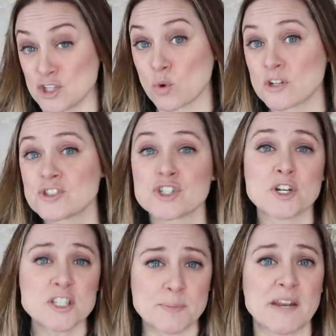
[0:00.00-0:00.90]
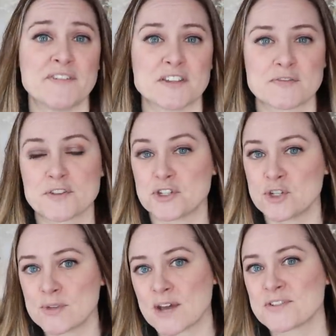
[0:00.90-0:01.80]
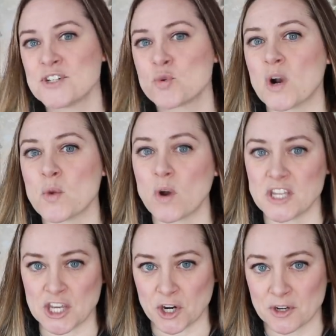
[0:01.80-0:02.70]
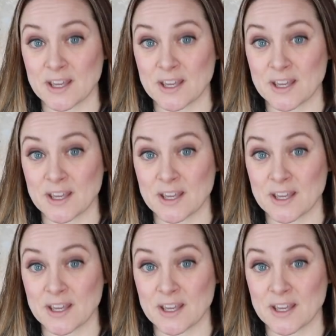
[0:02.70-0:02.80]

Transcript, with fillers: Your insurance benefits for the 2021 year